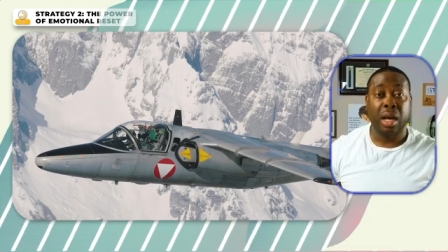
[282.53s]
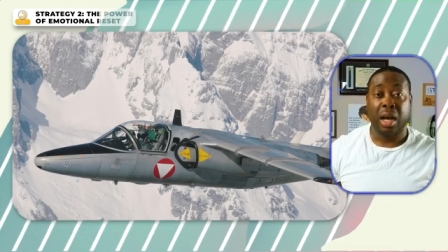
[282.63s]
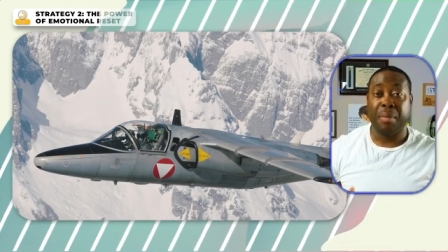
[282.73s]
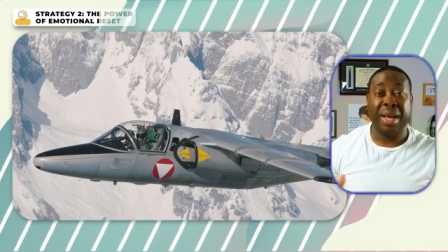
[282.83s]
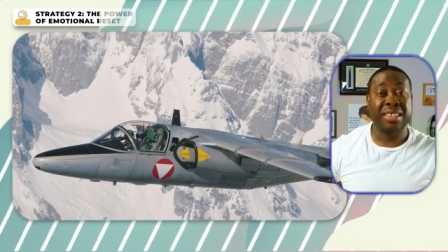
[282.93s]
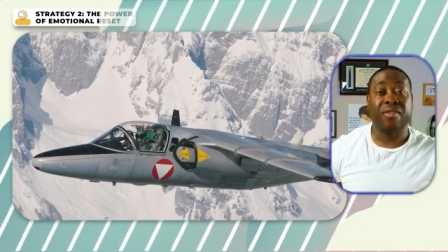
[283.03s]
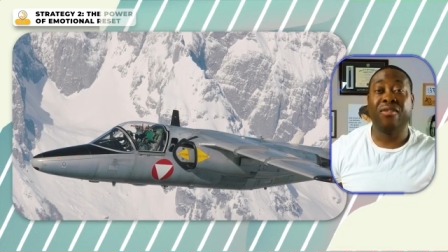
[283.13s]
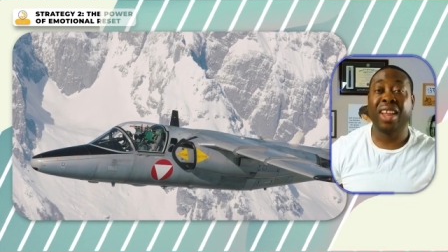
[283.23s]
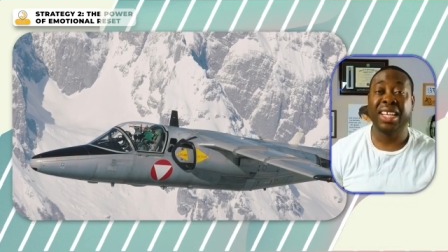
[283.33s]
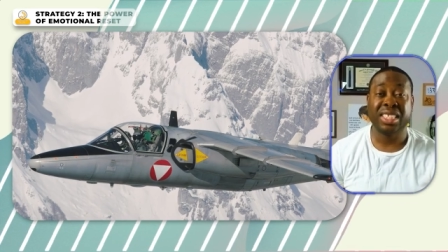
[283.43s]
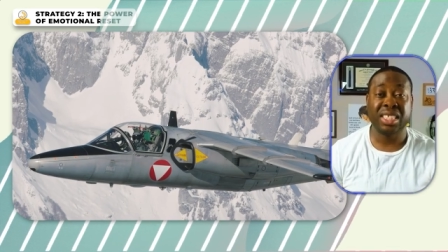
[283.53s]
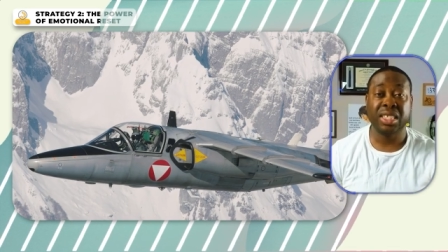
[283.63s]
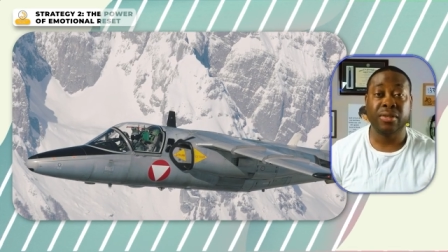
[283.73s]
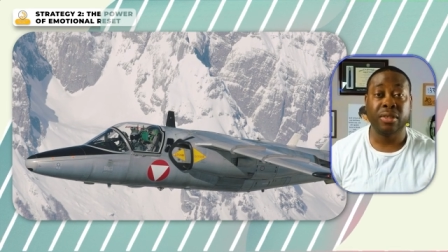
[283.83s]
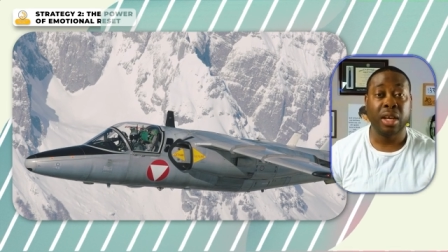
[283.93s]
As a flight
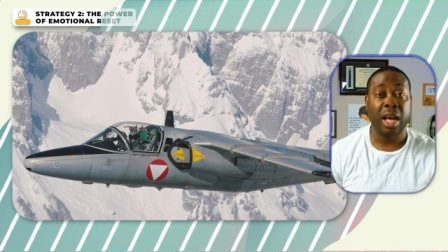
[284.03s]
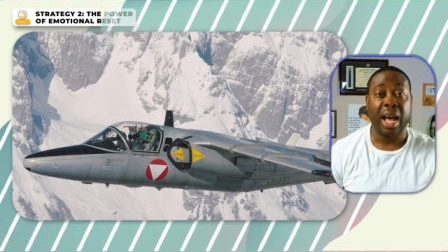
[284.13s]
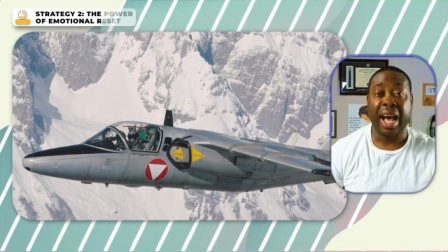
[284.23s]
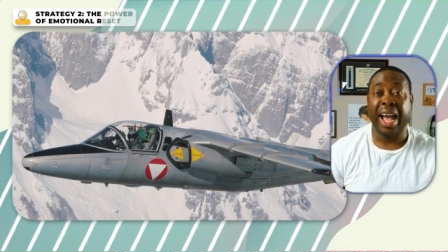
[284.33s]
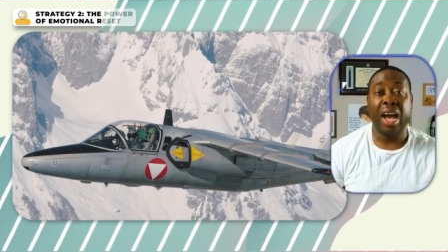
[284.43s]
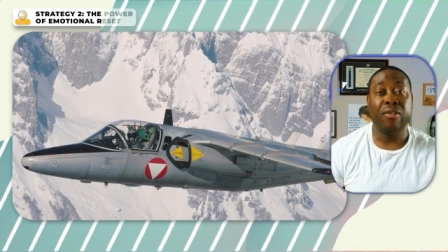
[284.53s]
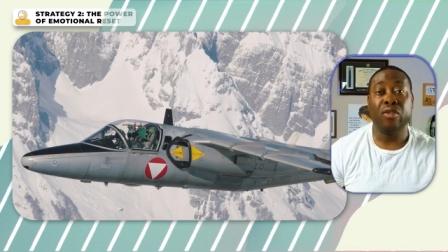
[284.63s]
chief, I have